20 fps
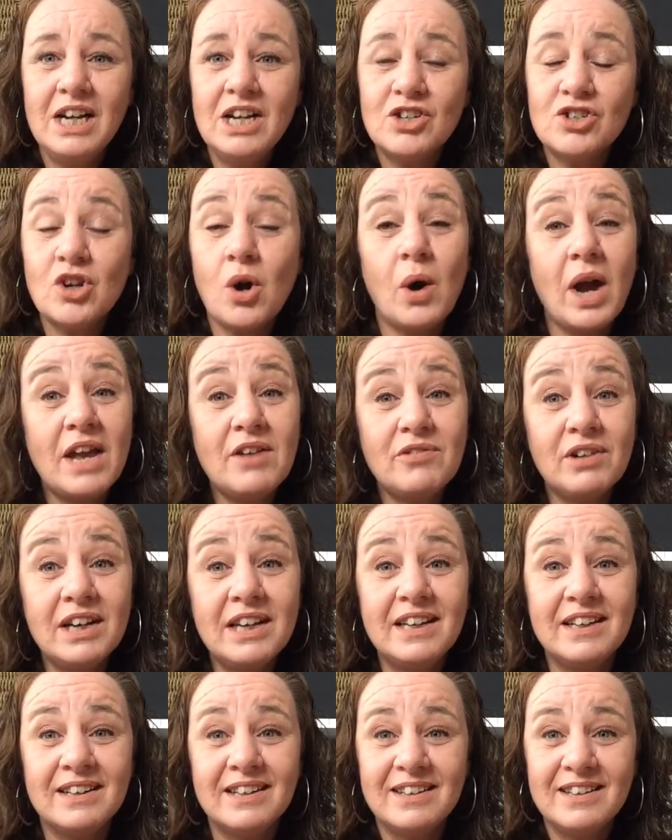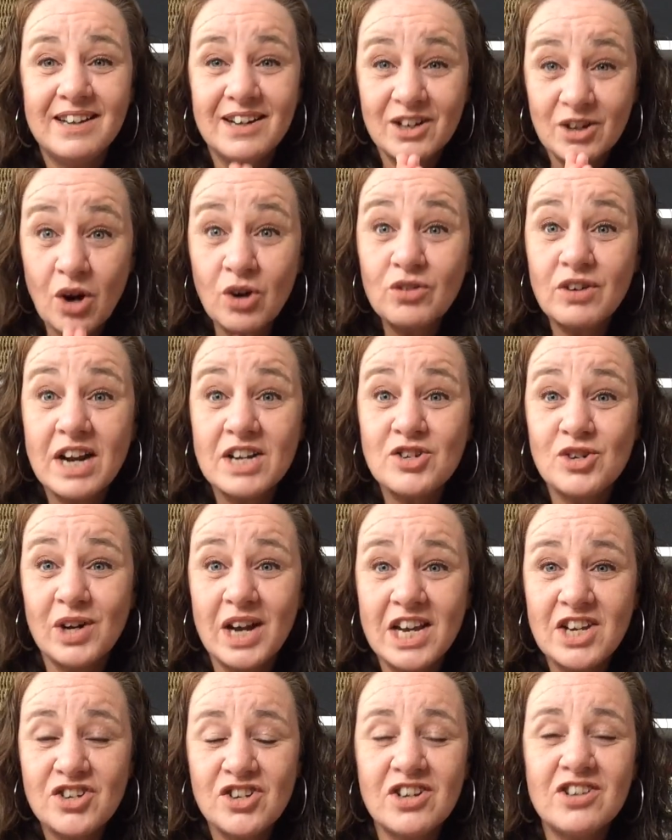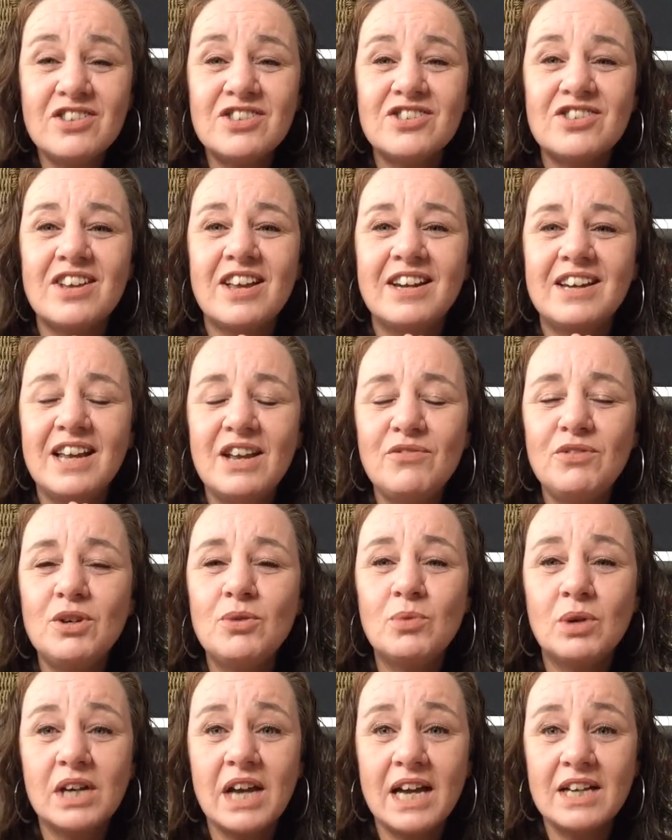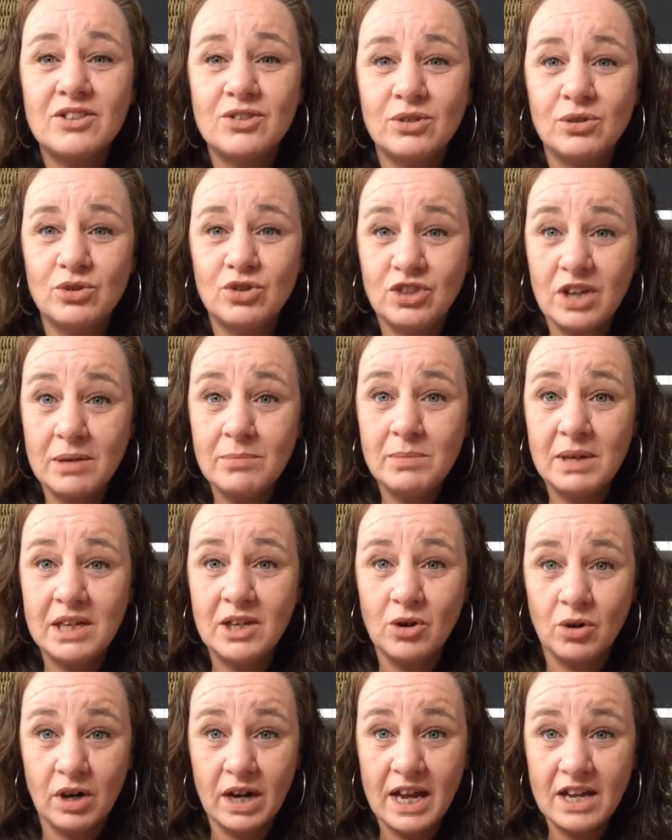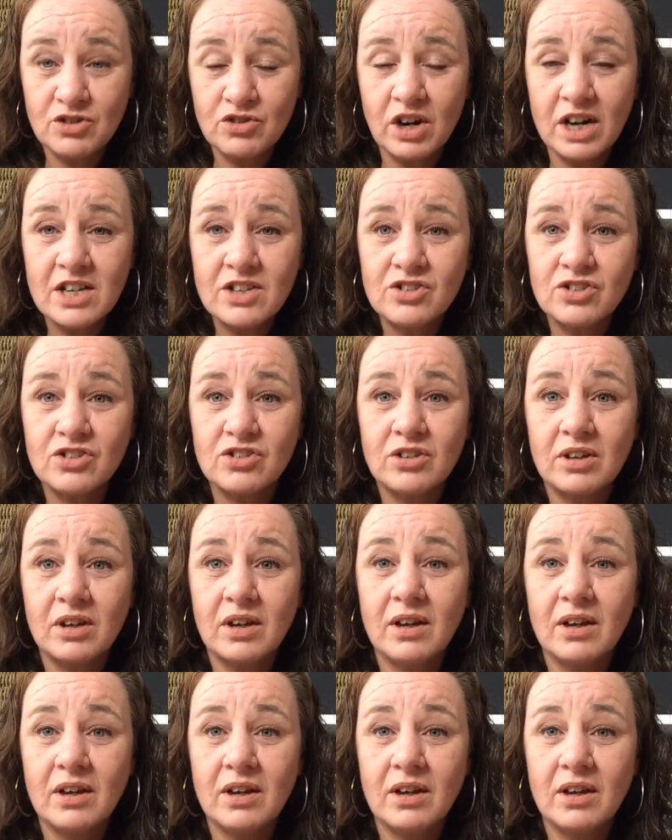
So Evelien, congratulations, and if you would like to send me your address,